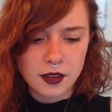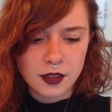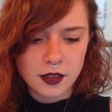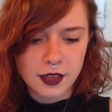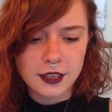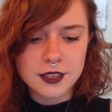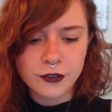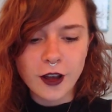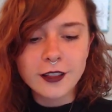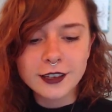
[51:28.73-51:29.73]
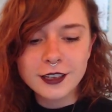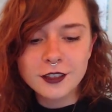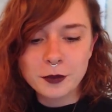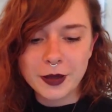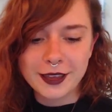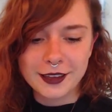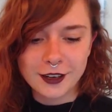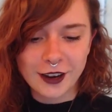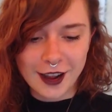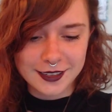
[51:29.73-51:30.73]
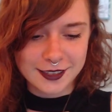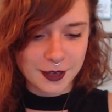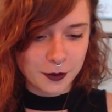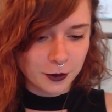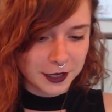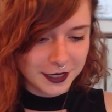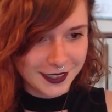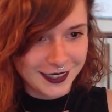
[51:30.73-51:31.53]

"He's fallen in the pit," cried someone.